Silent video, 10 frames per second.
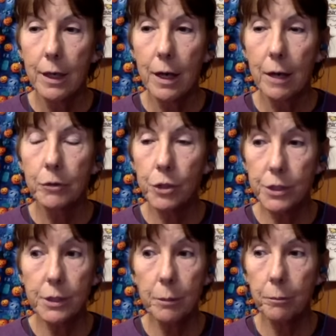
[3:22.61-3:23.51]
uh,
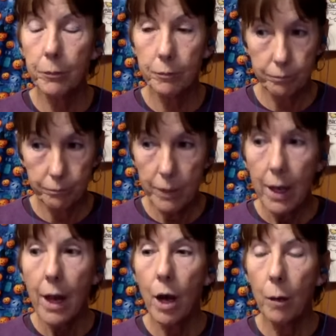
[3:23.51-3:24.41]
just to
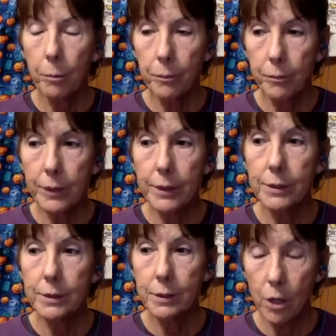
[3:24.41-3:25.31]
help
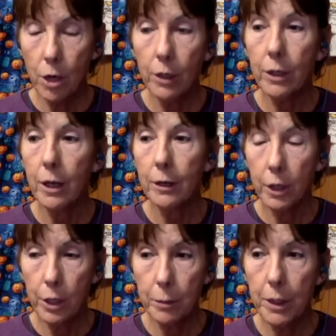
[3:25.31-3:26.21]
these, the Narconon, the
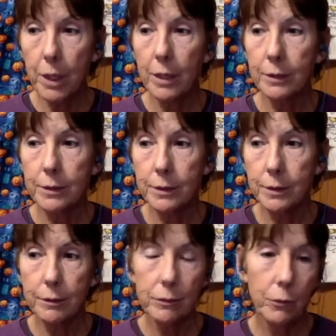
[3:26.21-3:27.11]
Criminons,
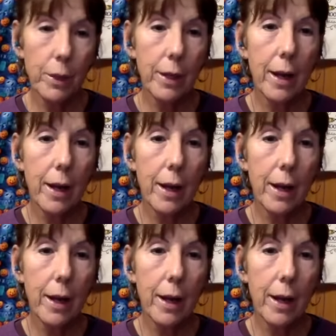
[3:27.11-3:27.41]
the Way to